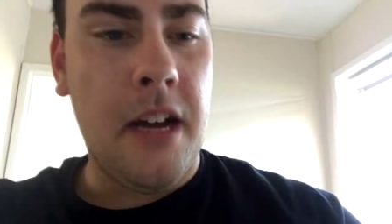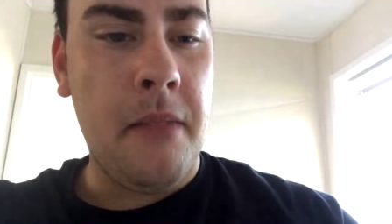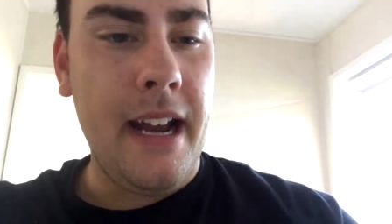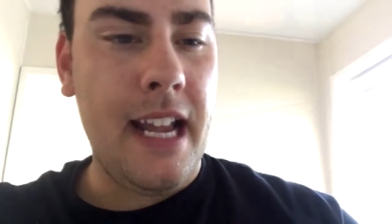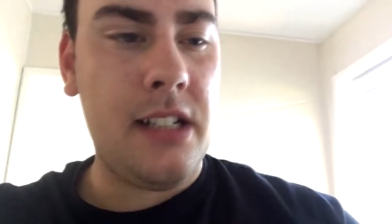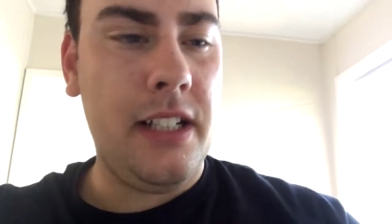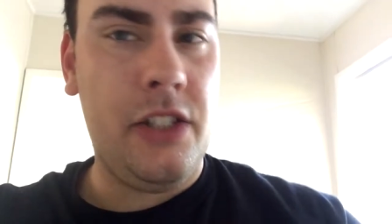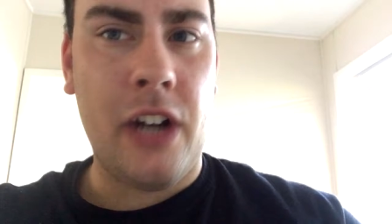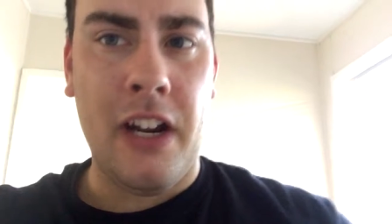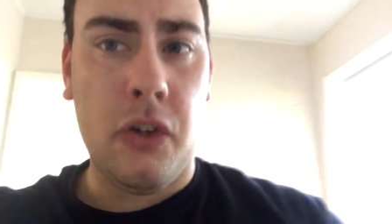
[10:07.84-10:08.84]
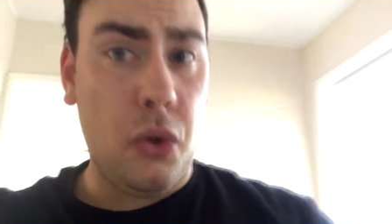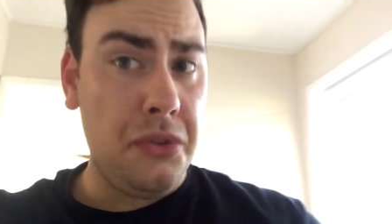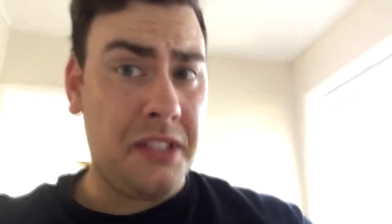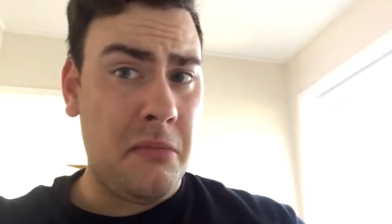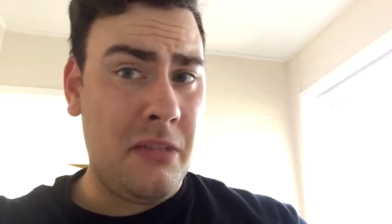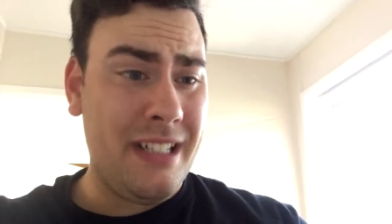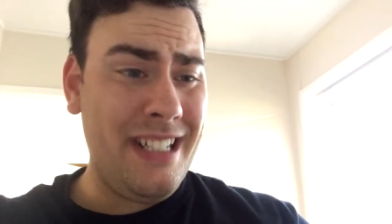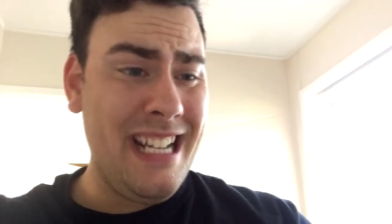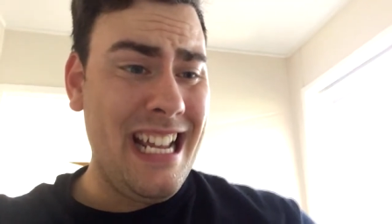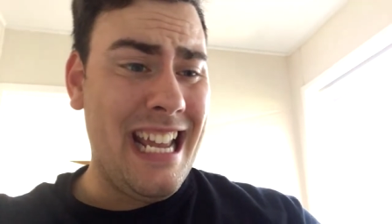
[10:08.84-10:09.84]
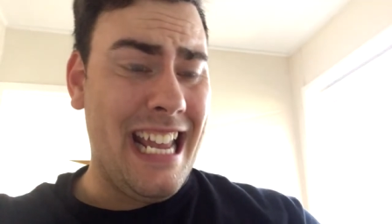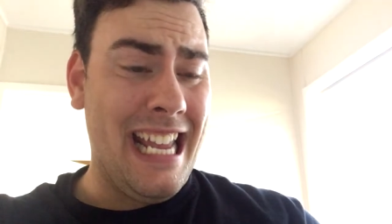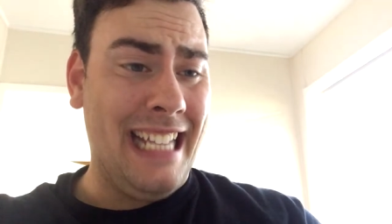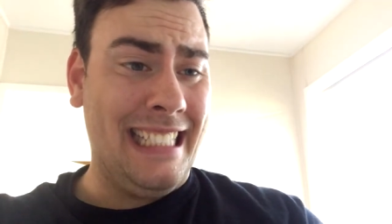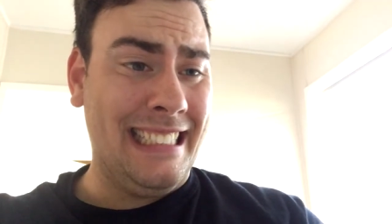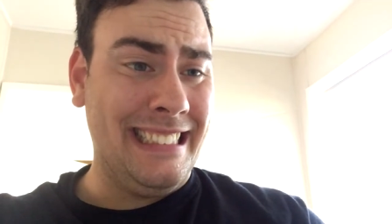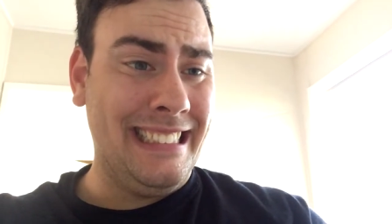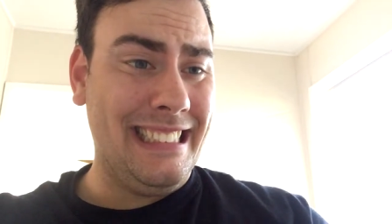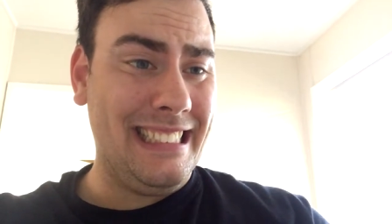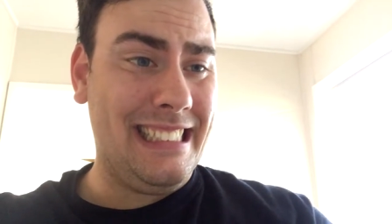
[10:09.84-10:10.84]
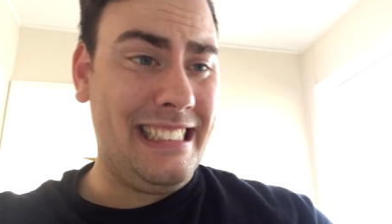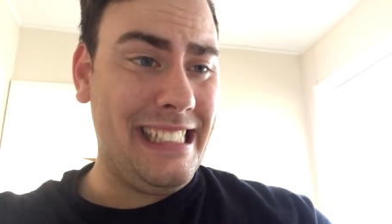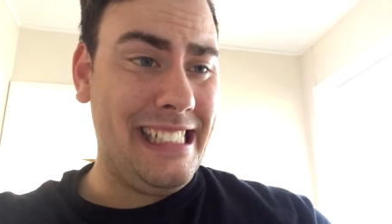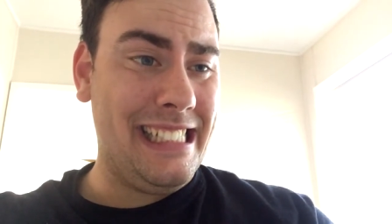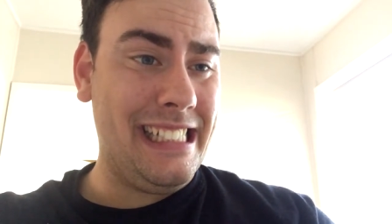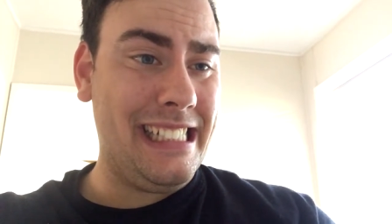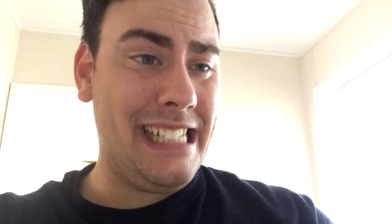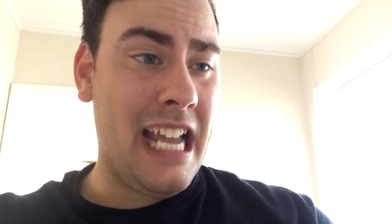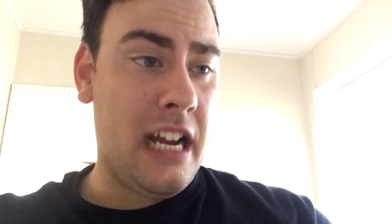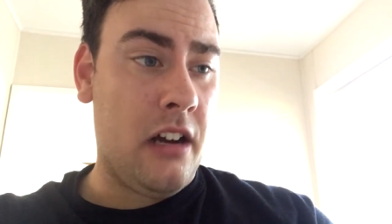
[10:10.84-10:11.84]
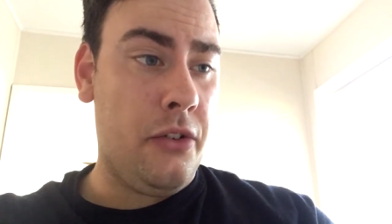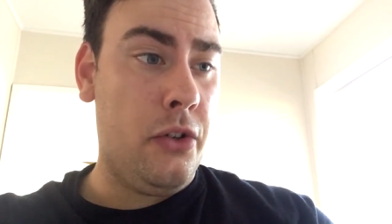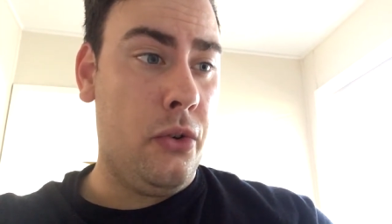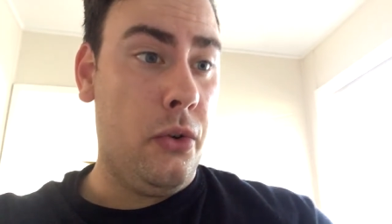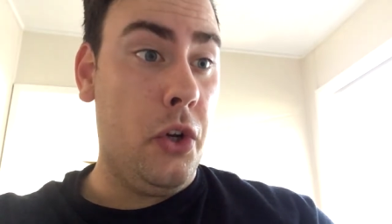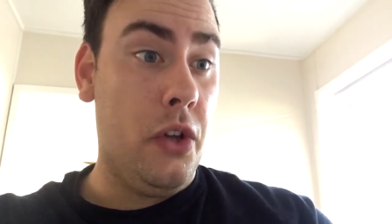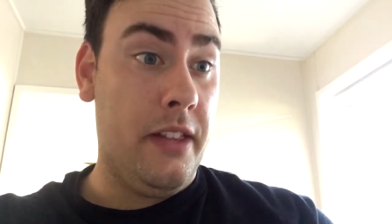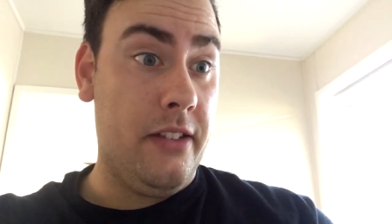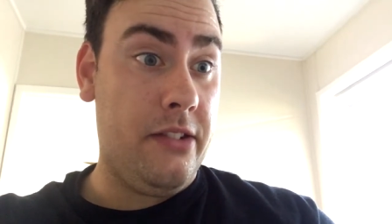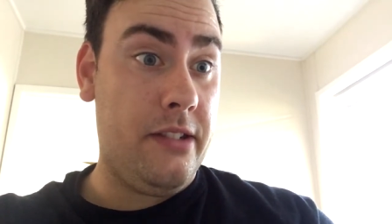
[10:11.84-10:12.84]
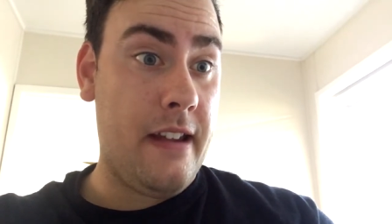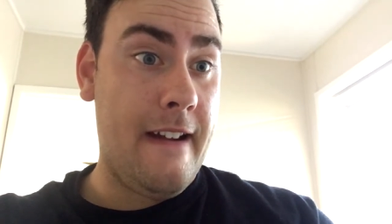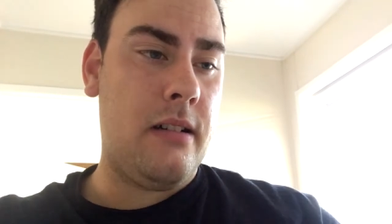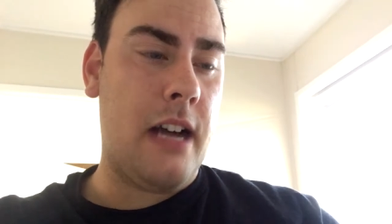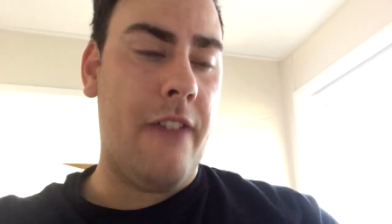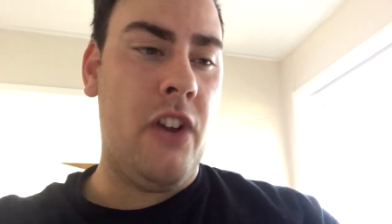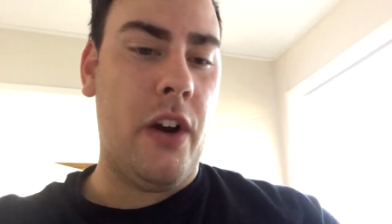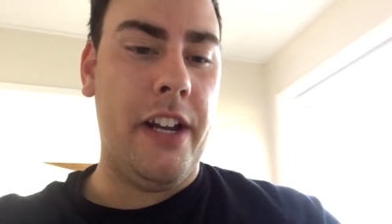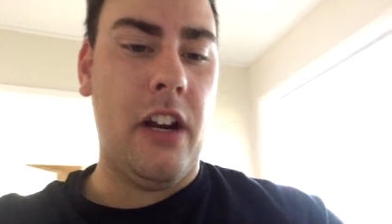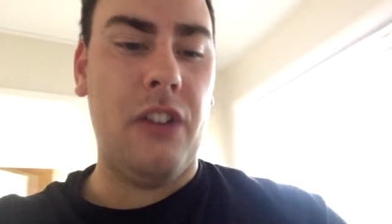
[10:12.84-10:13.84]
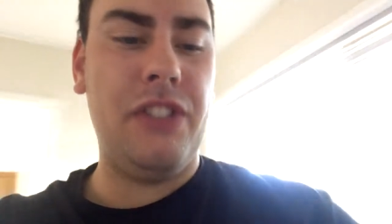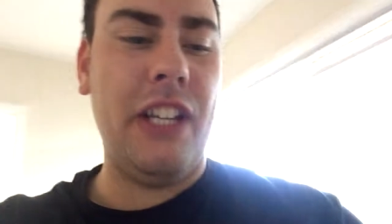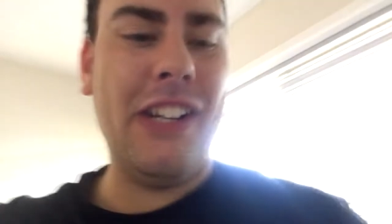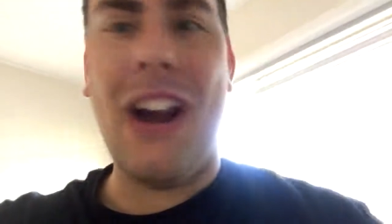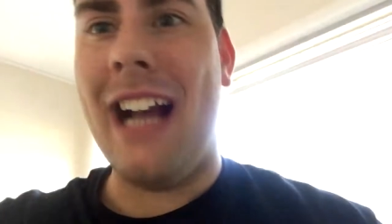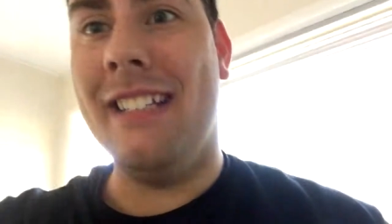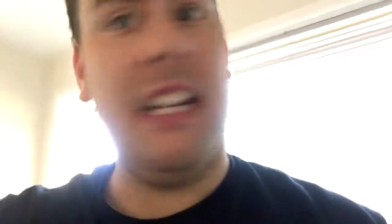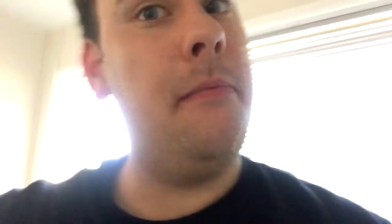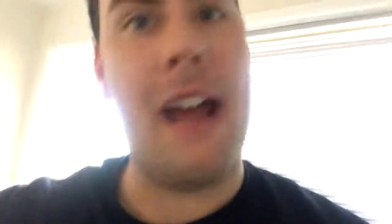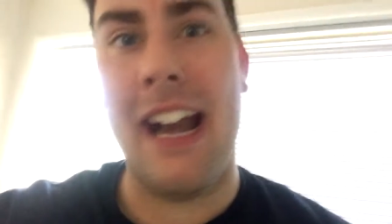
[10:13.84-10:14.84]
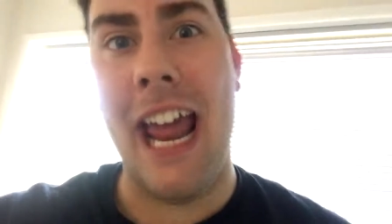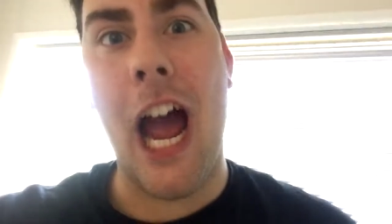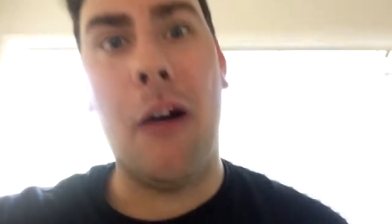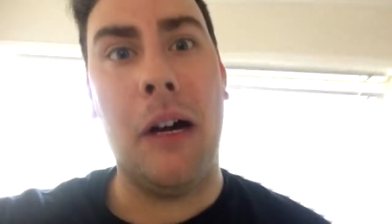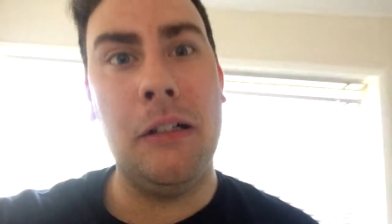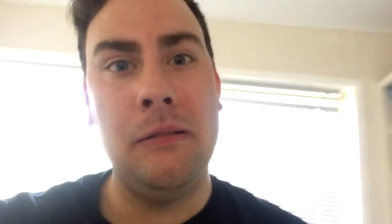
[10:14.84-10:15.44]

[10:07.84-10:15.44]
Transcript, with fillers: I might actually try and call someone and see how to do this. I have no idea. I'll see you guys in about an hour.